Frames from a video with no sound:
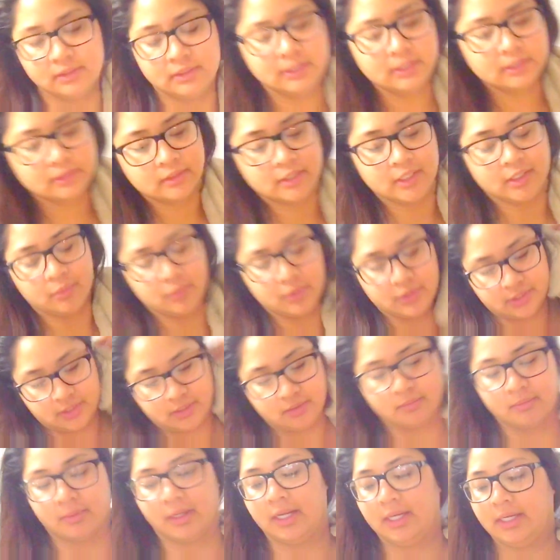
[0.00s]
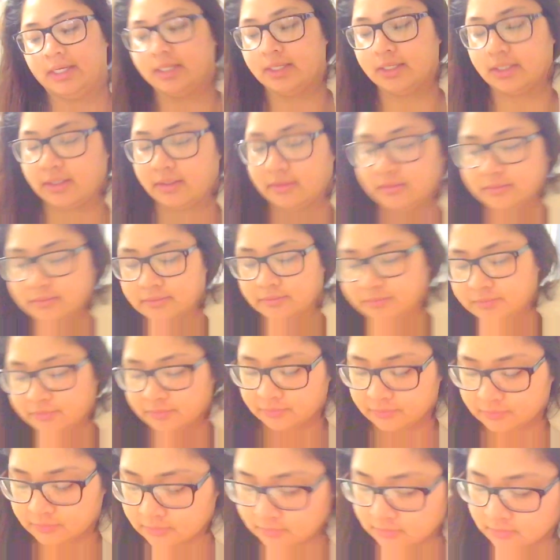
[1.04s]
dealing with it right now.
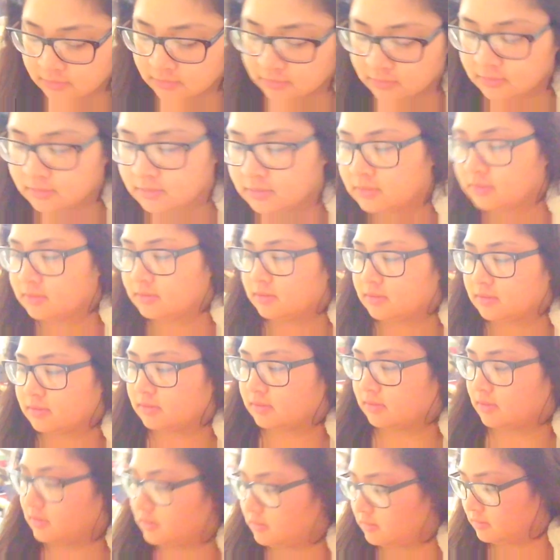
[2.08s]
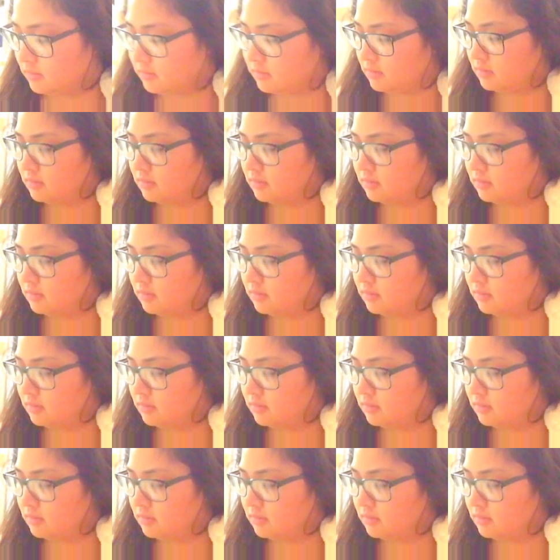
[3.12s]
So,